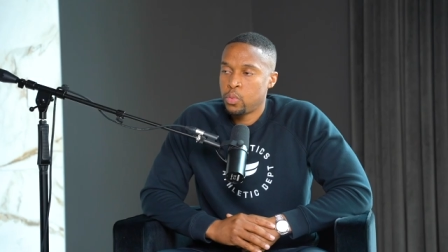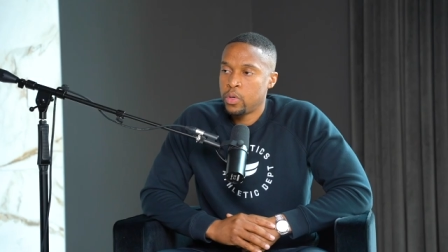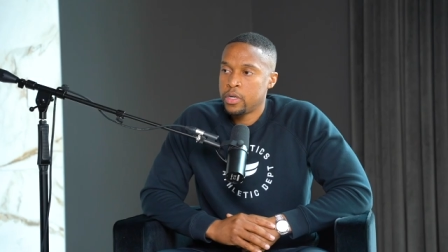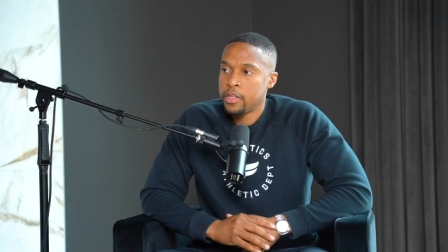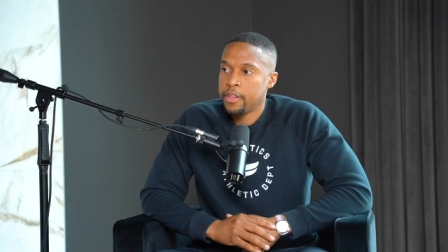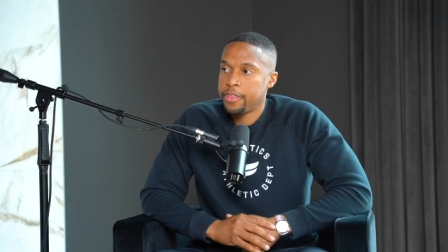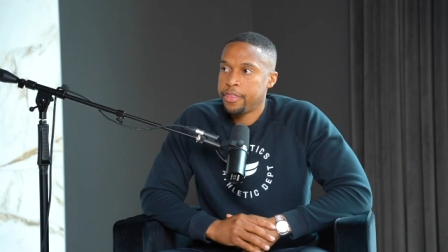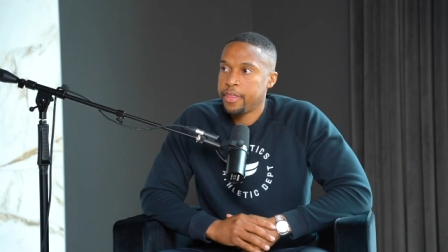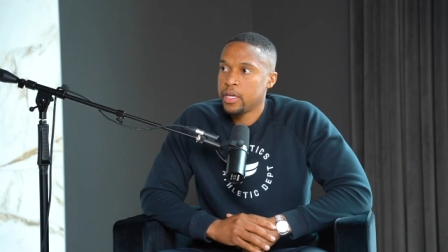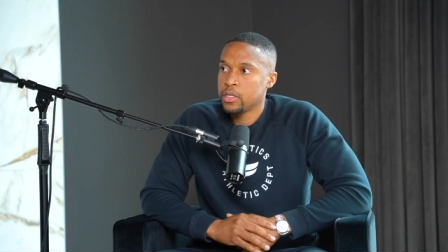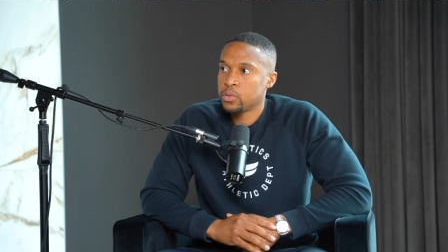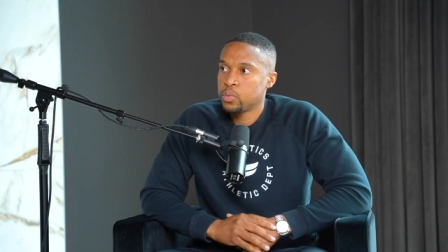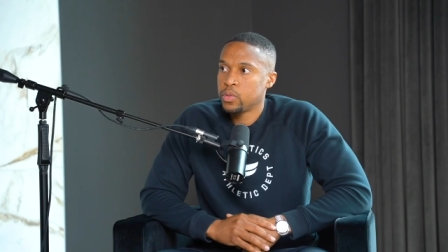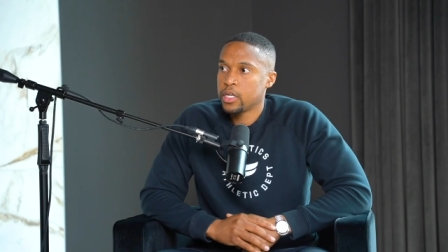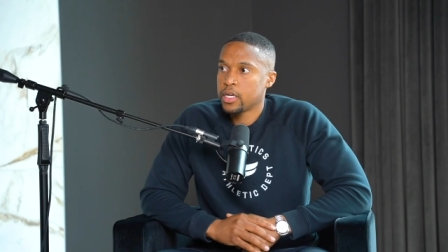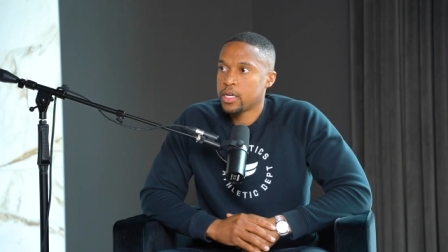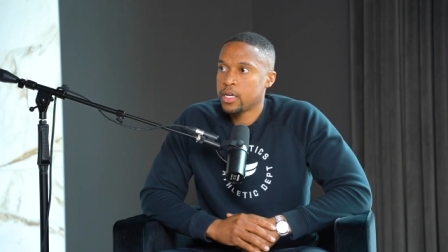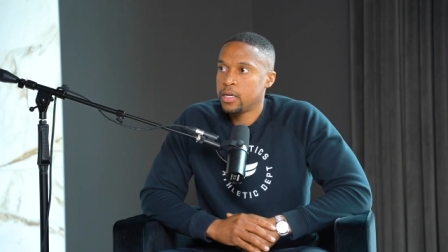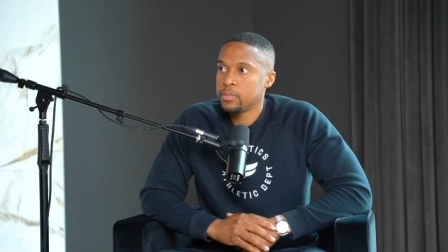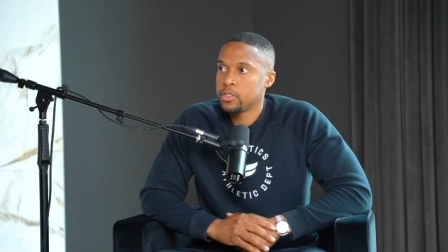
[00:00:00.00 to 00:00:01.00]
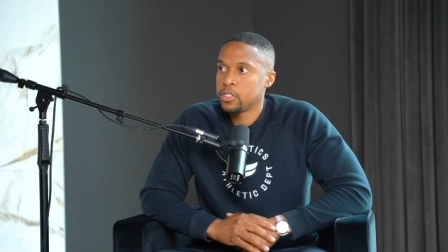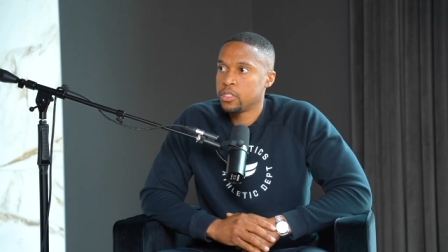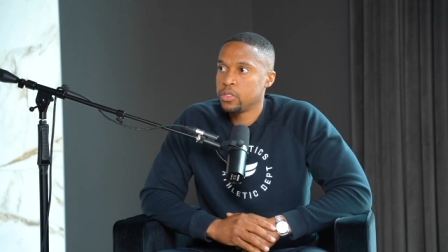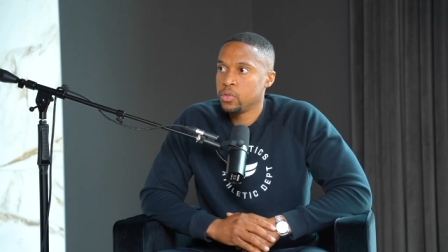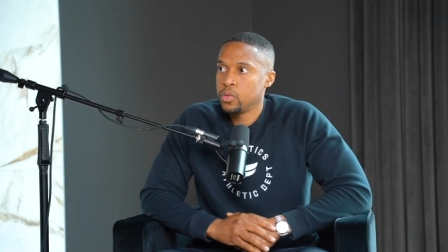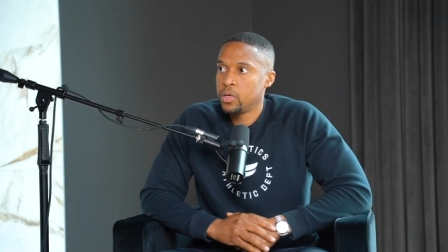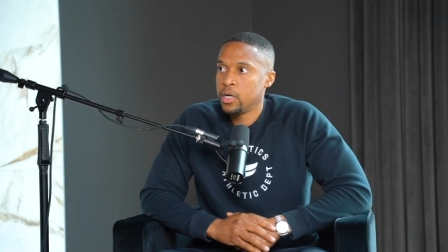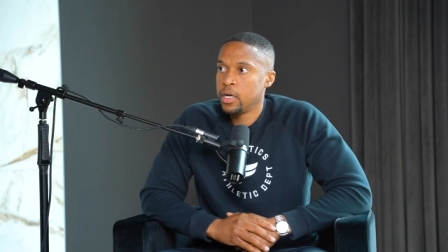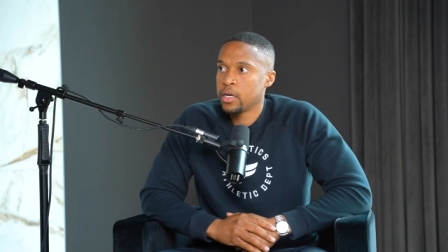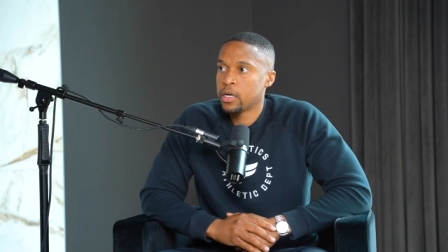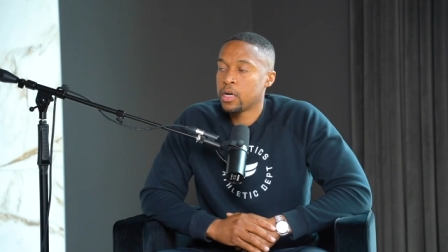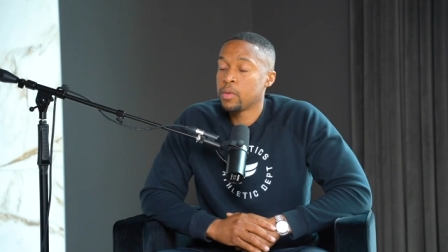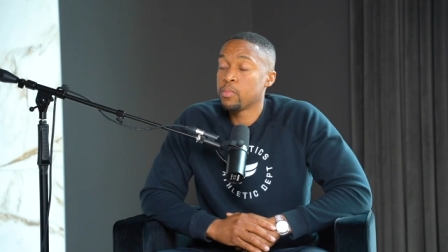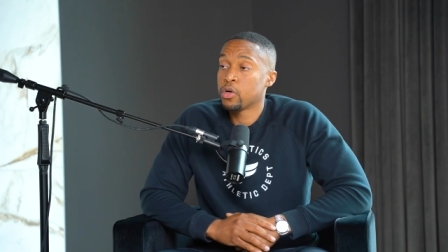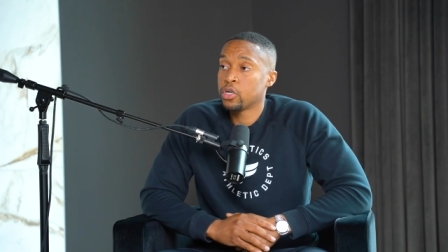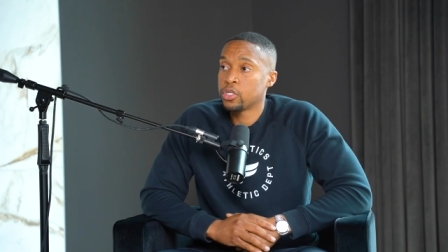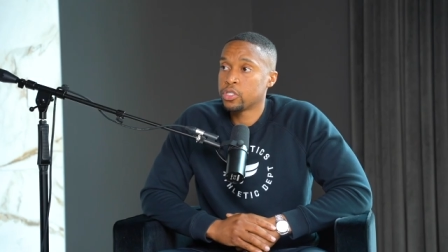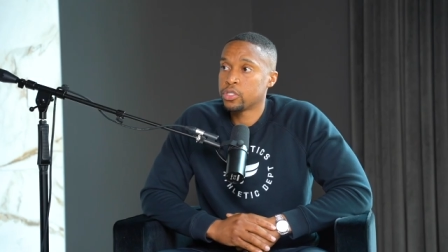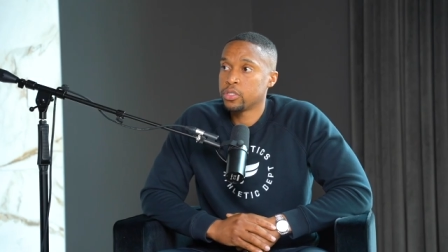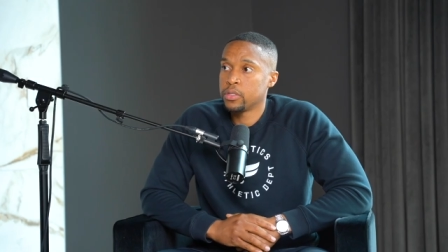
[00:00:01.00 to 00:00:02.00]
one of the things when it comes to uh,
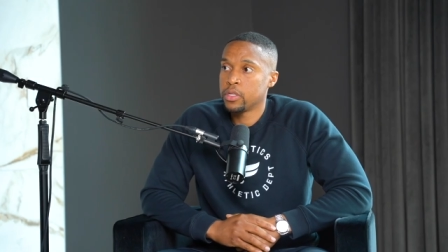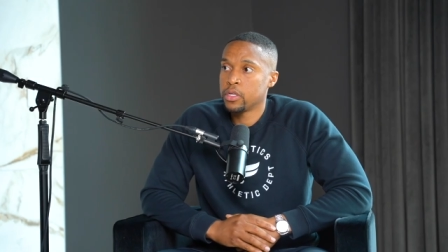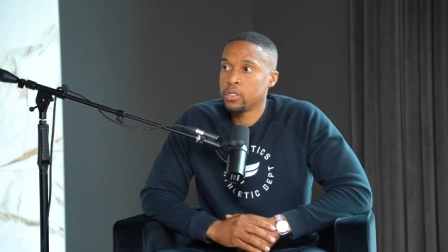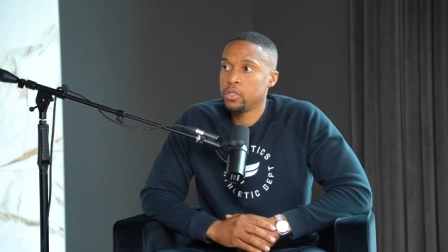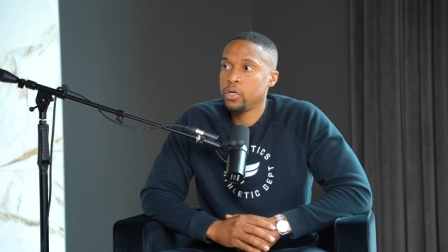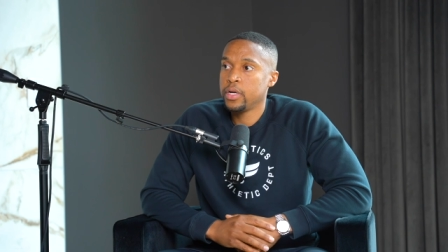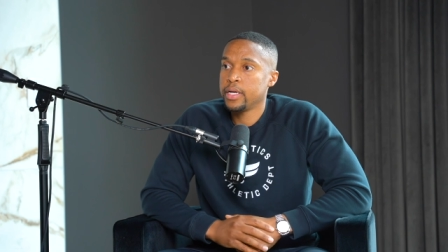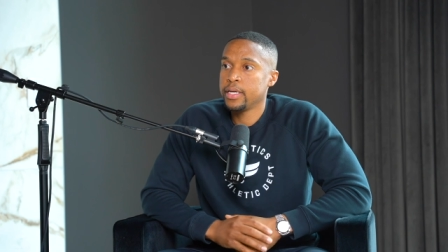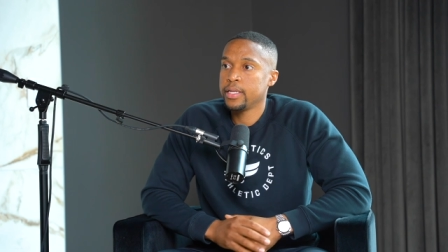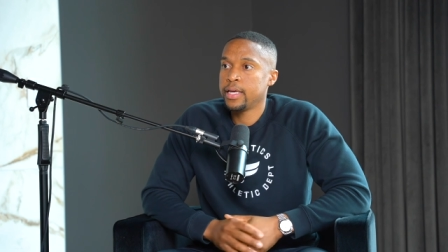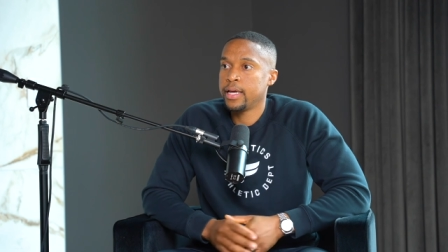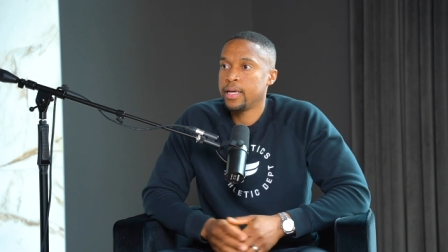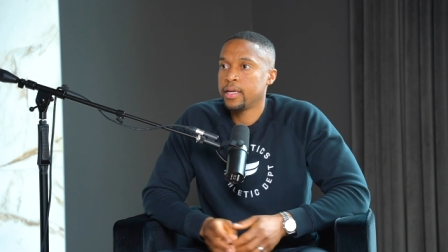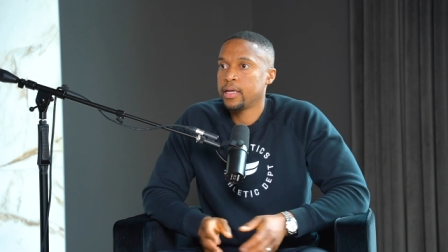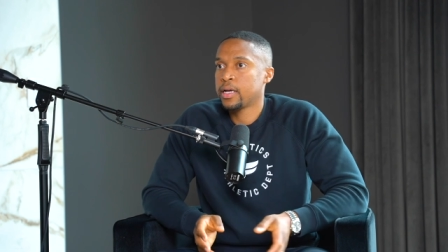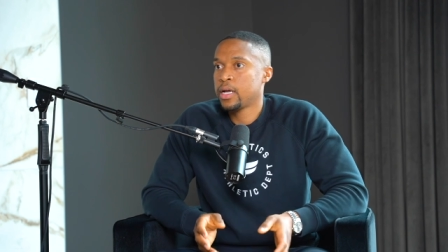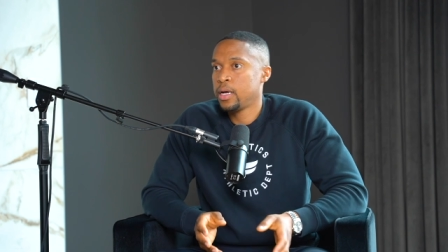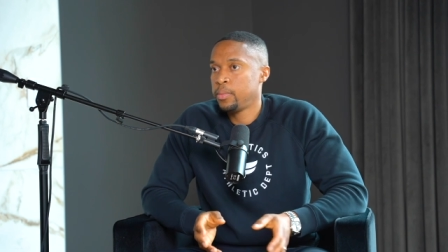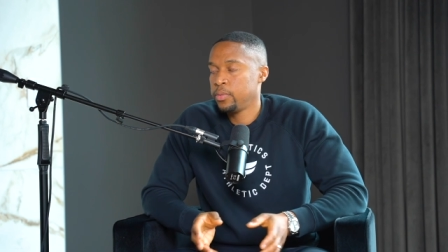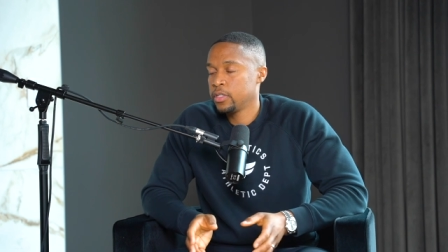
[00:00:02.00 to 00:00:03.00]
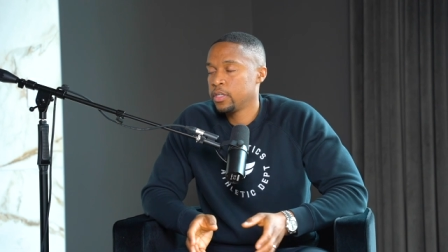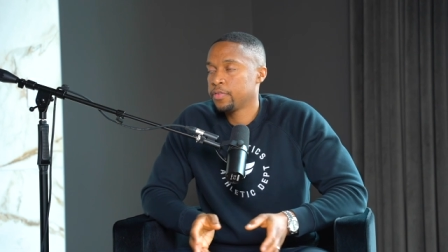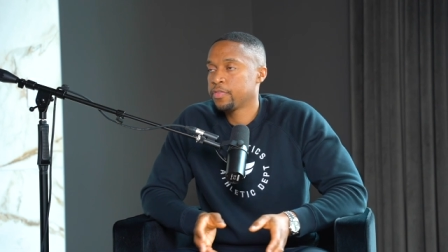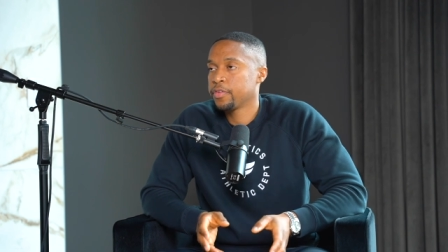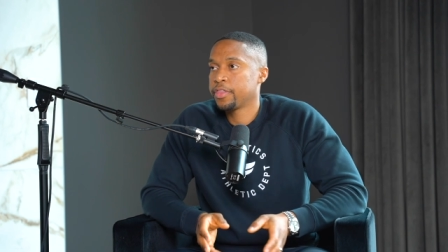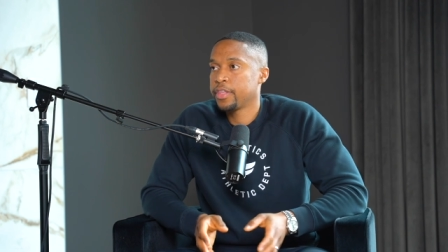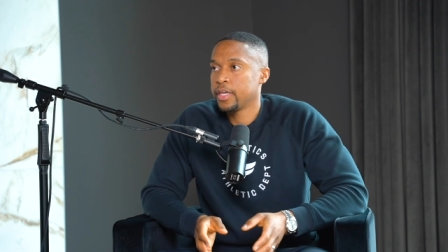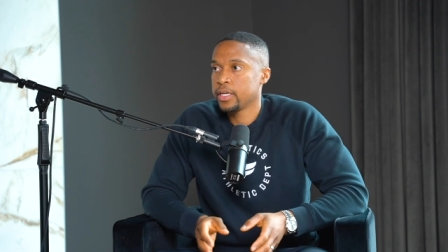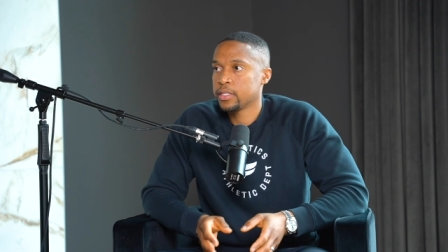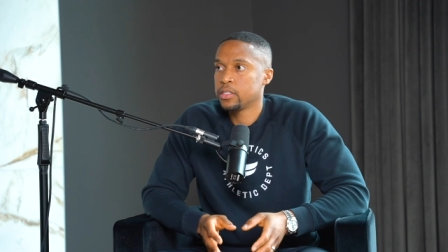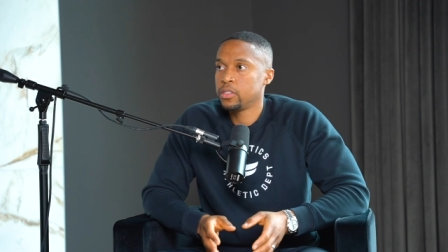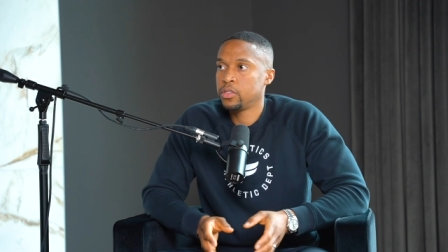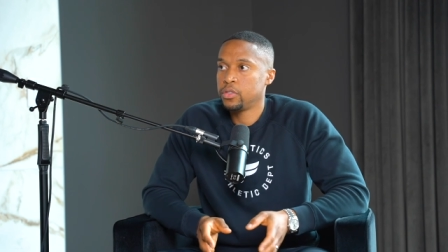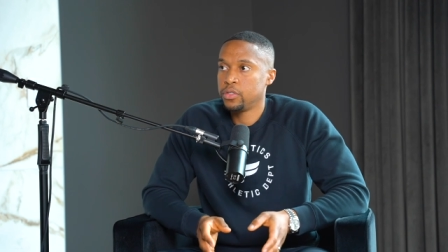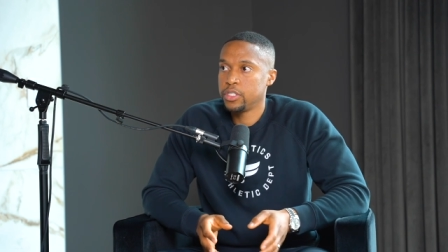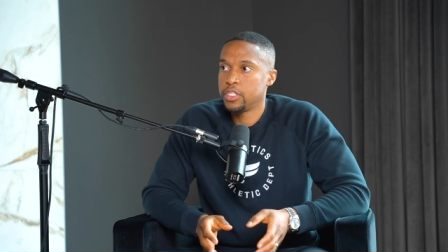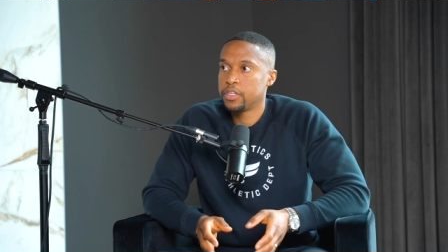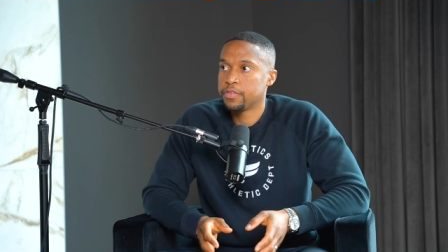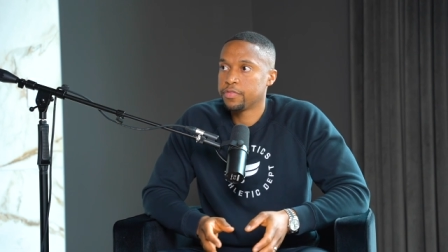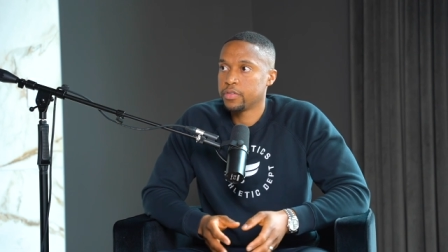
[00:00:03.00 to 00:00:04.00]
commercial, they're looking at a couple different things a
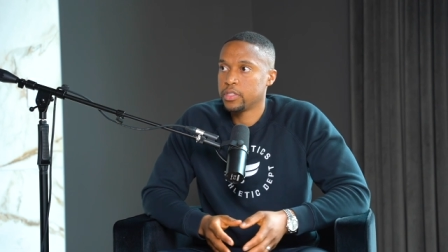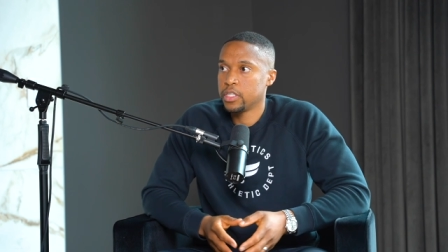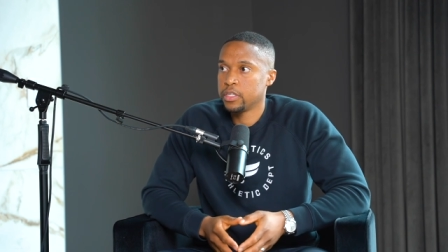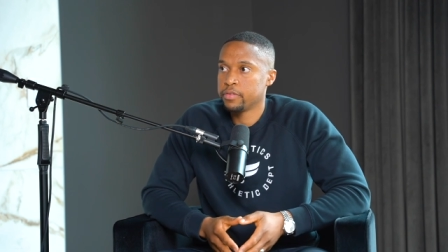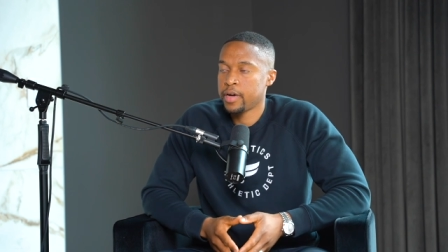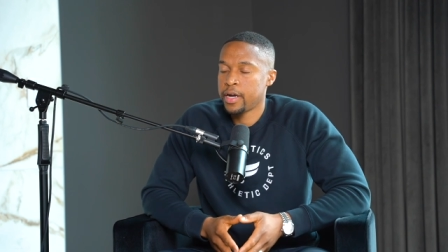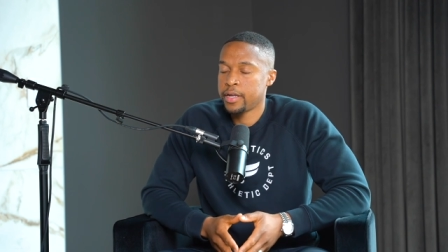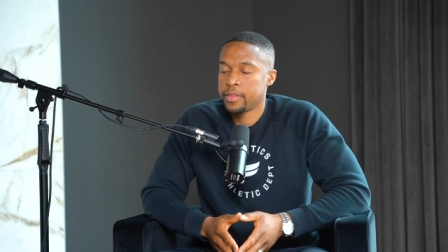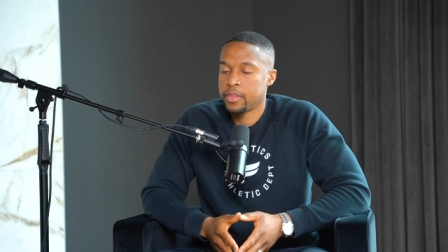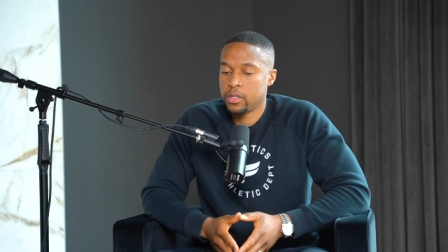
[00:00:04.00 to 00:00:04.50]
little differently, right?